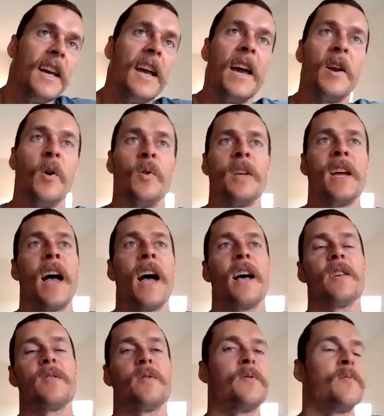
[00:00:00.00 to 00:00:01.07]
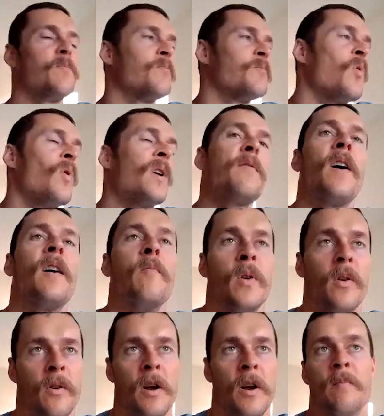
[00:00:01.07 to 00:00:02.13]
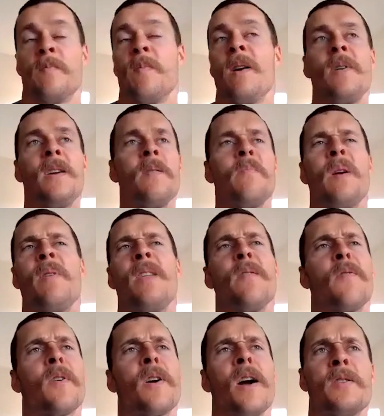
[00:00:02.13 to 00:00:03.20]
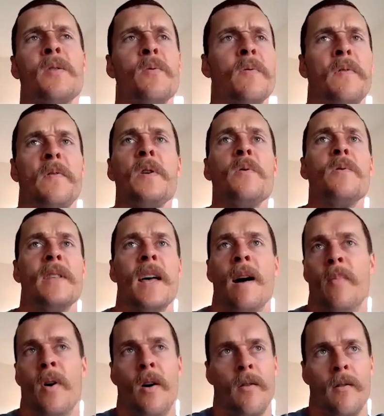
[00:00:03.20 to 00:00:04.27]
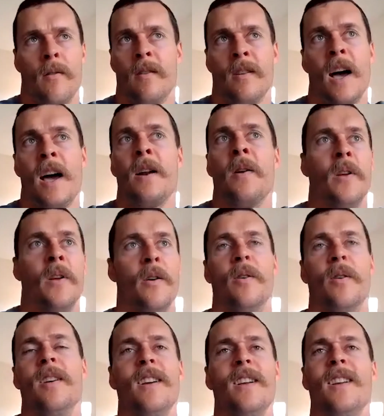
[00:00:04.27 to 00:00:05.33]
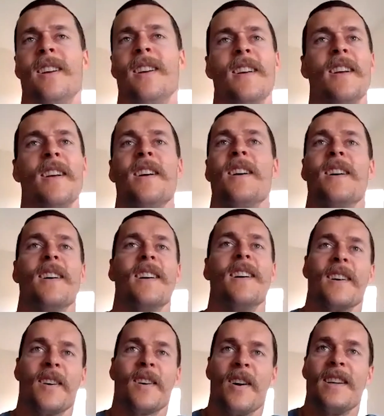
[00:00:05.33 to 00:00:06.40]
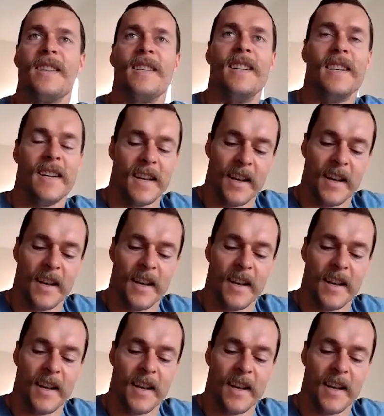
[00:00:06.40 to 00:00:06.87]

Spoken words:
it only has 25 milligrams. Maybe they forgot to infuse that bottle. I don't know. Crazy.